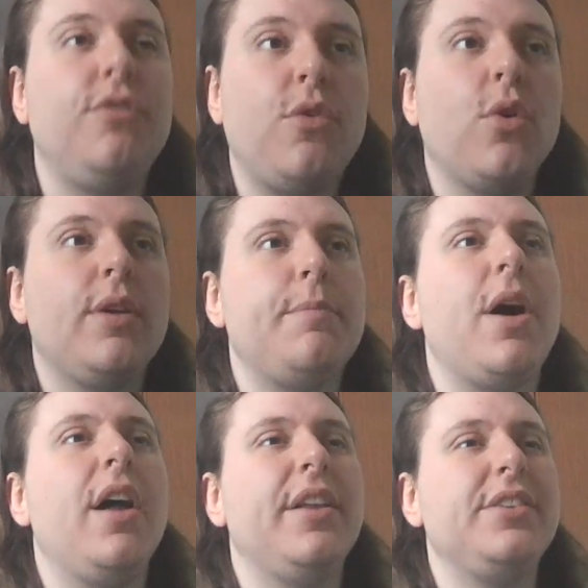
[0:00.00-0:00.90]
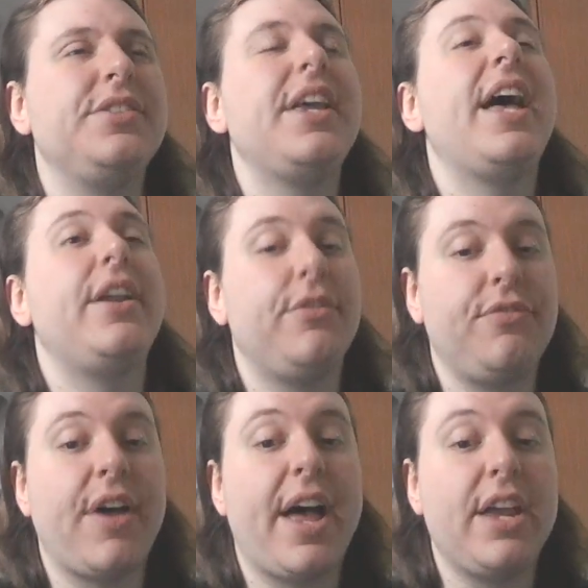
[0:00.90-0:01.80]
four Impalas out of
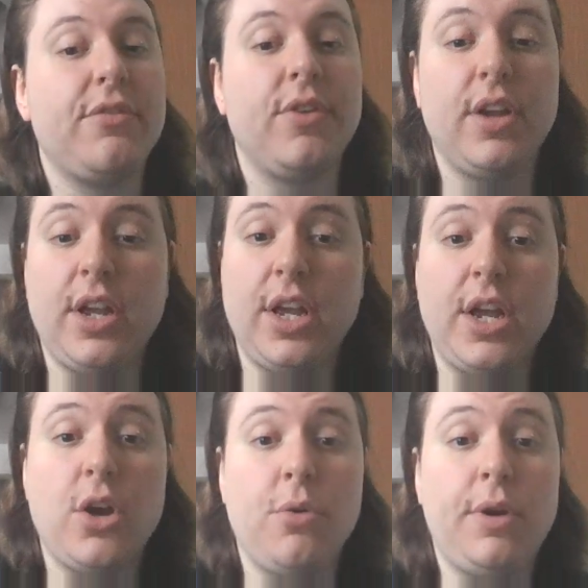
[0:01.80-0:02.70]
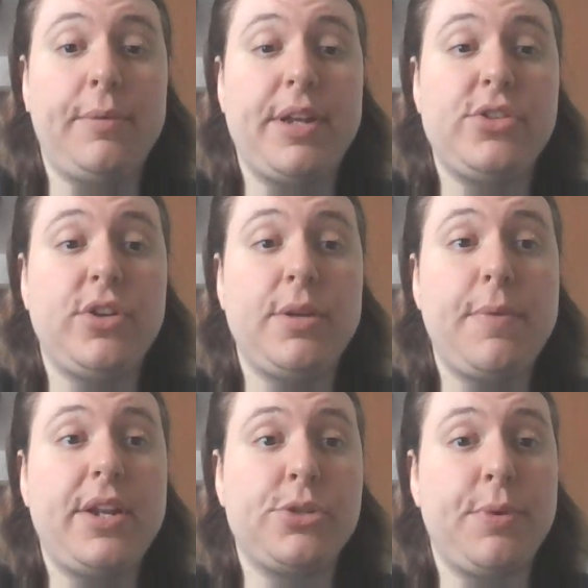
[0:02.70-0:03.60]
five. One way to tune a
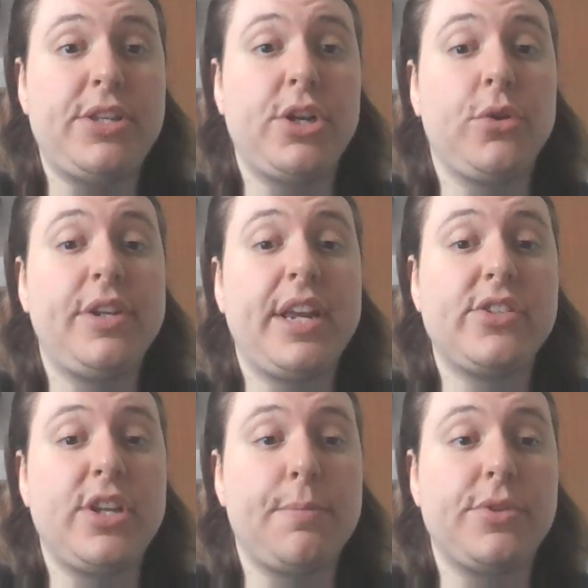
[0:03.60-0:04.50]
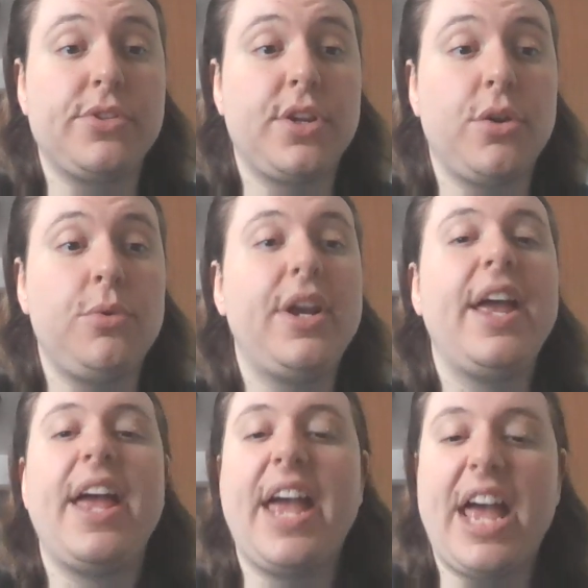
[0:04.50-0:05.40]
bit as we tickle next episode.
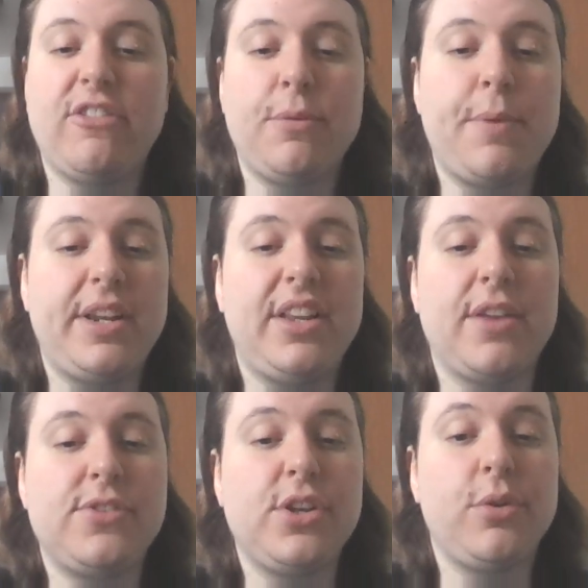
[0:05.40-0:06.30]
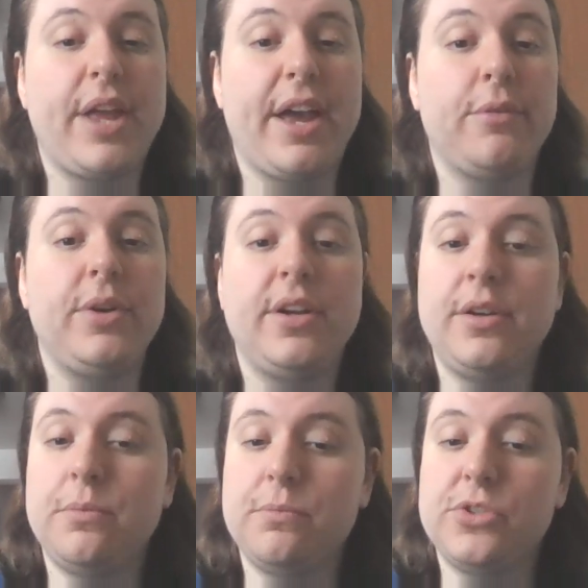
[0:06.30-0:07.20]
Everybody loves a clown.
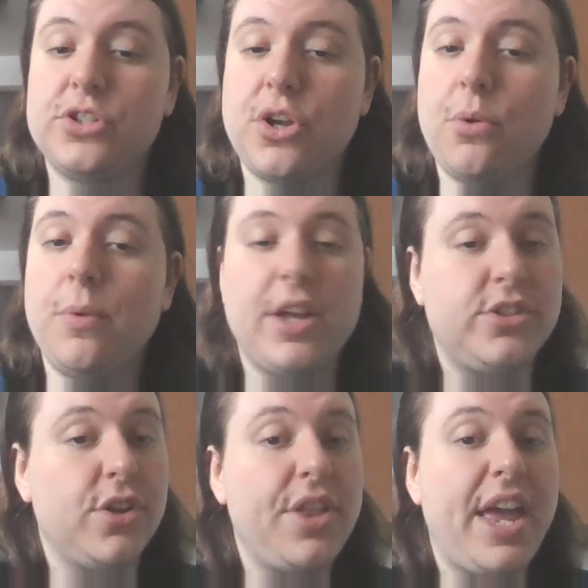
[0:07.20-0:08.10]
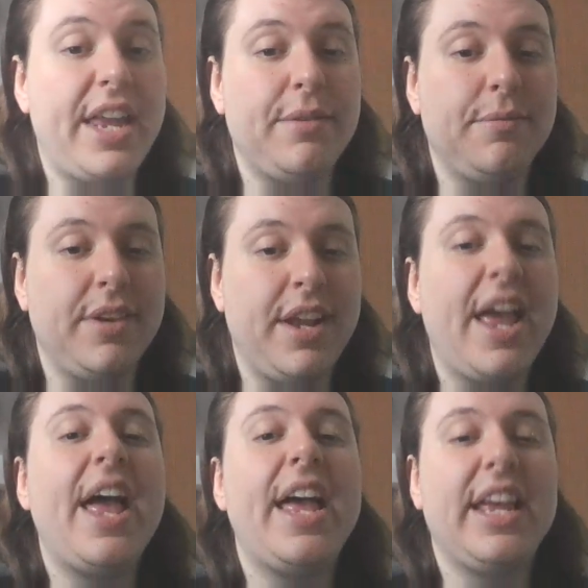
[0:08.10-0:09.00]
So, until then,
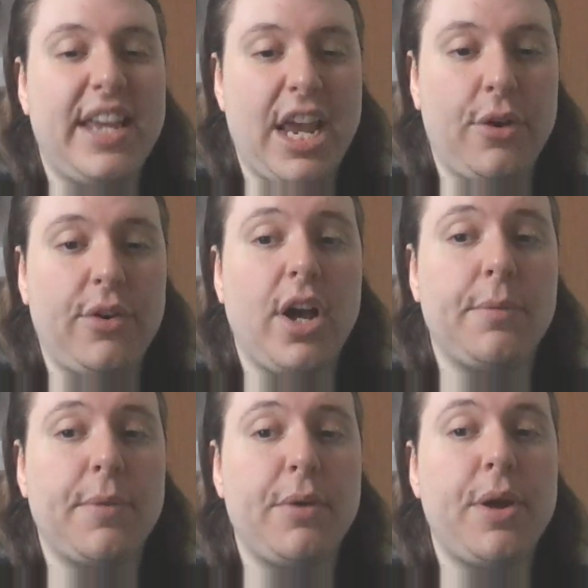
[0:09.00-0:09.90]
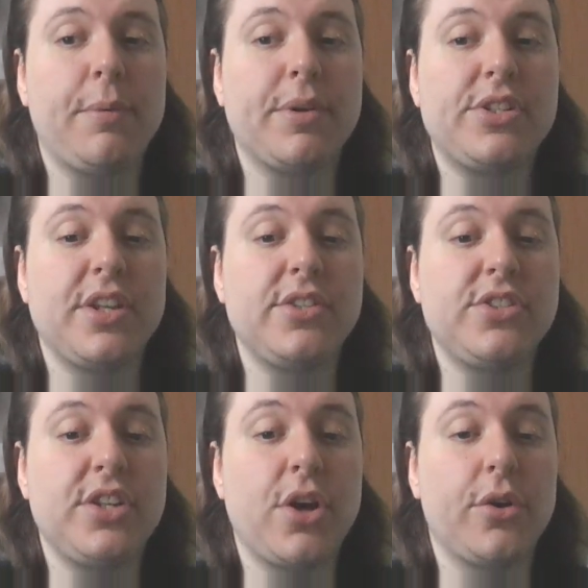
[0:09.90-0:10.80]
carry on, my wayward
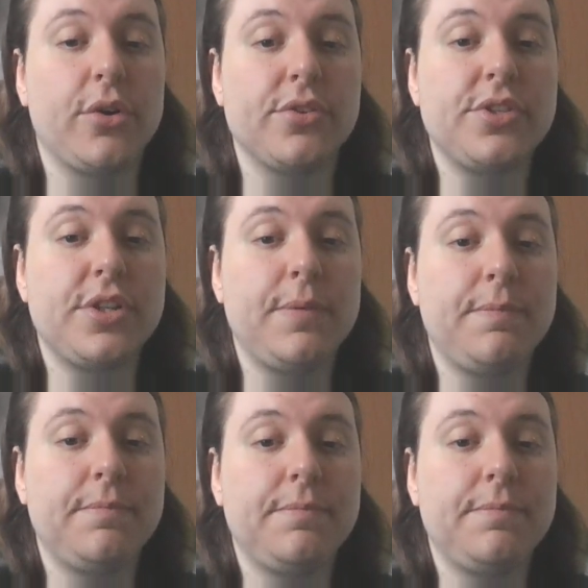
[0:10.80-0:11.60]
sons and daughters.